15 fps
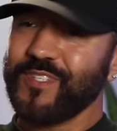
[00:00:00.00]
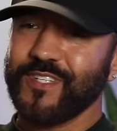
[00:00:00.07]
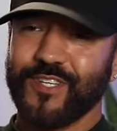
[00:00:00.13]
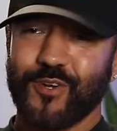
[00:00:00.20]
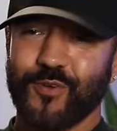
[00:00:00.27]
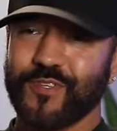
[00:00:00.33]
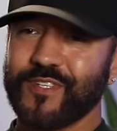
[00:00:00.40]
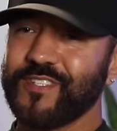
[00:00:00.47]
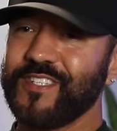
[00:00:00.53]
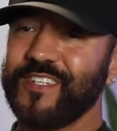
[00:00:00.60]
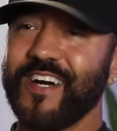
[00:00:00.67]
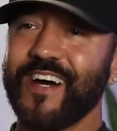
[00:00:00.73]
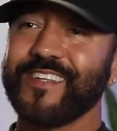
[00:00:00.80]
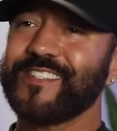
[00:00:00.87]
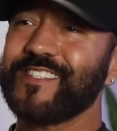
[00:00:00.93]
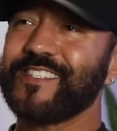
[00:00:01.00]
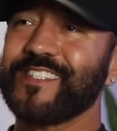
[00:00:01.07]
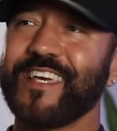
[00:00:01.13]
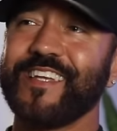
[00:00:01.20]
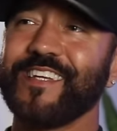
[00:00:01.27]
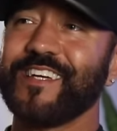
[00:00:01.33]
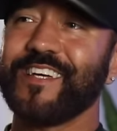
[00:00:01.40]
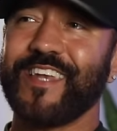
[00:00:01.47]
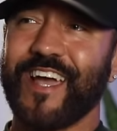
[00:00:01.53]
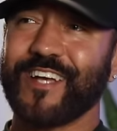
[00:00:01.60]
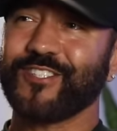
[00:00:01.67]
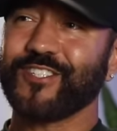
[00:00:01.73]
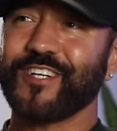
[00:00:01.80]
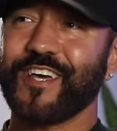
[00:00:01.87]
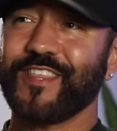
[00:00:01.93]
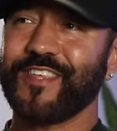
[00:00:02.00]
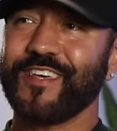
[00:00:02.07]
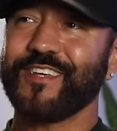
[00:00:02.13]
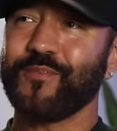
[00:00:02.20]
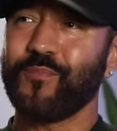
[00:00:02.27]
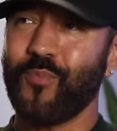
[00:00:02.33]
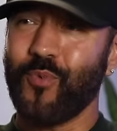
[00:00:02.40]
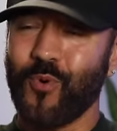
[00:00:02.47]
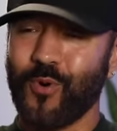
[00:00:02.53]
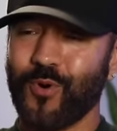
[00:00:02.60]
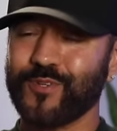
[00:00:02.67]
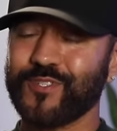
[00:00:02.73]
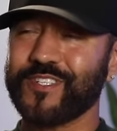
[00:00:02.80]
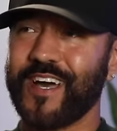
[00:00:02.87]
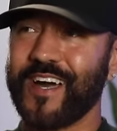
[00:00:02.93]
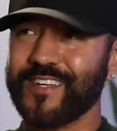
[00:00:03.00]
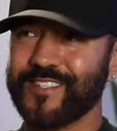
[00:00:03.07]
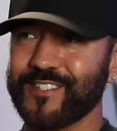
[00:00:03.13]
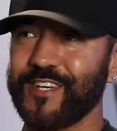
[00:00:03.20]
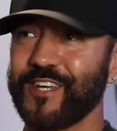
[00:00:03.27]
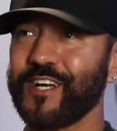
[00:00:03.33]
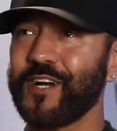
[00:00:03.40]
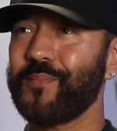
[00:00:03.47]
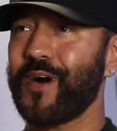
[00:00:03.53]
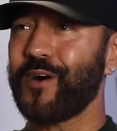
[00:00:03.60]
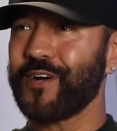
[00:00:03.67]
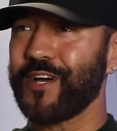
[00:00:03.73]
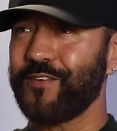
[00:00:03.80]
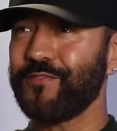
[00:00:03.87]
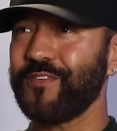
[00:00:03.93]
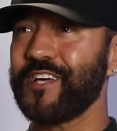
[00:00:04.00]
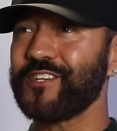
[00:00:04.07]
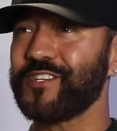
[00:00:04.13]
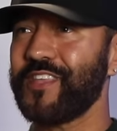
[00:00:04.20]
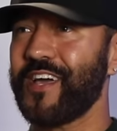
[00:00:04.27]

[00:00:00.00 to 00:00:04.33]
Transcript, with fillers: you know, this gut-skin connection, I think more science is gonna come out, kind of fleshing